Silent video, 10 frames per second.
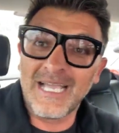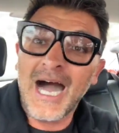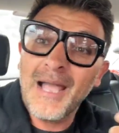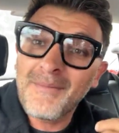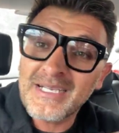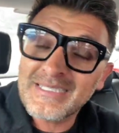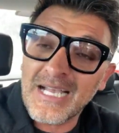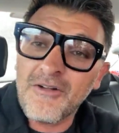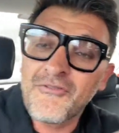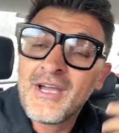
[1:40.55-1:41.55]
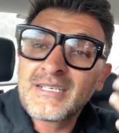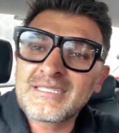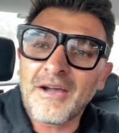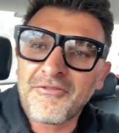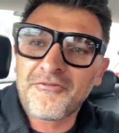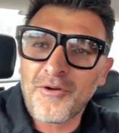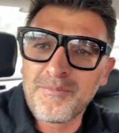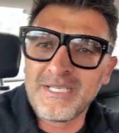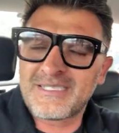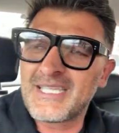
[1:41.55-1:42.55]
I myself suffered from
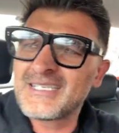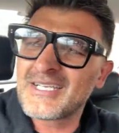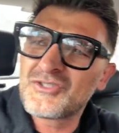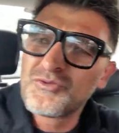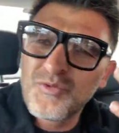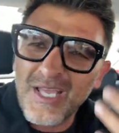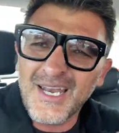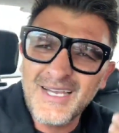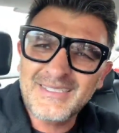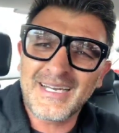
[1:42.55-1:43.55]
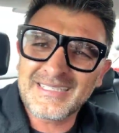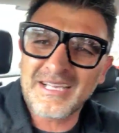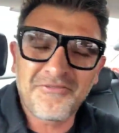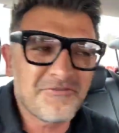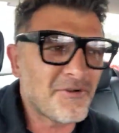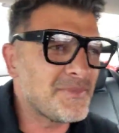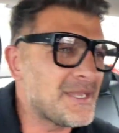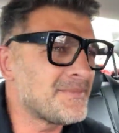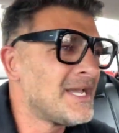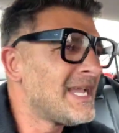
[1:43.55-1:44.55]
these things, and to realize that I suffered from
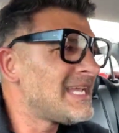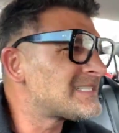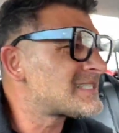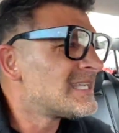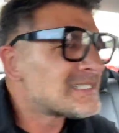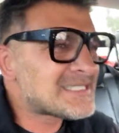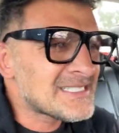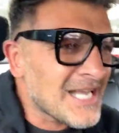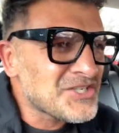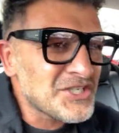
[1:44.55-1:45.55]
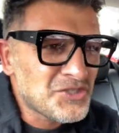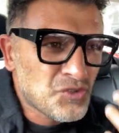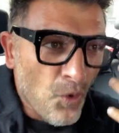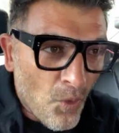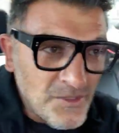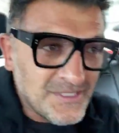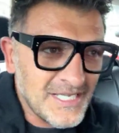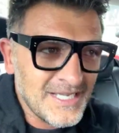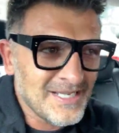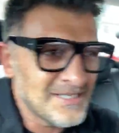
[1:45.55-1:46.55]
them is such a
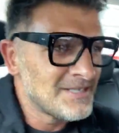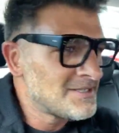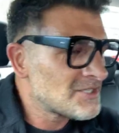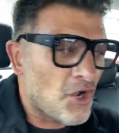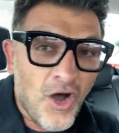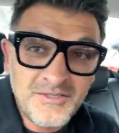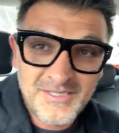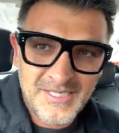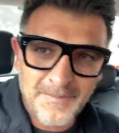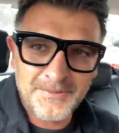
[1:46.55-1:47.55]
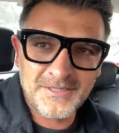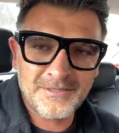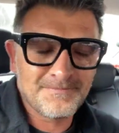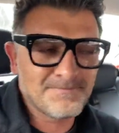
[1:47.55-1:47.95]
daunting concept.